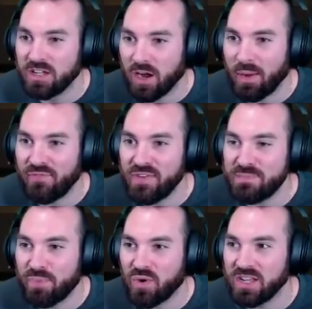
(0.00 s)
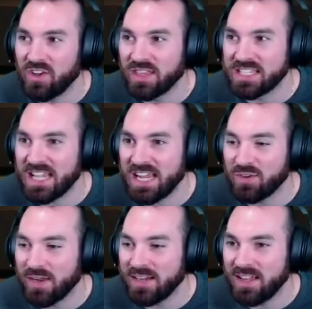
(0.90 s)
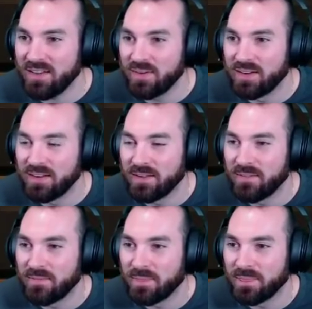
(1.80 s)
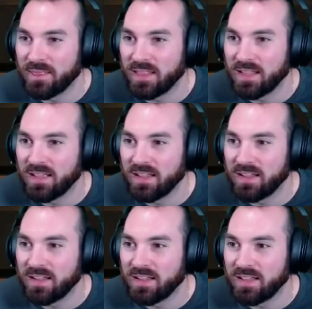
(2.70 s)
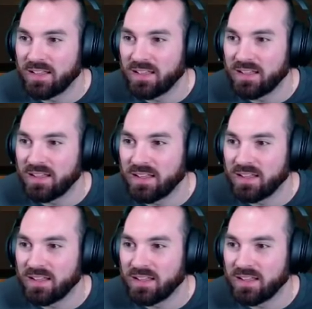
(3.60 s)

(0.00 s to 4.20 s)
Are my feet burning on the sand right now? No. Oh, that means you're hitting it.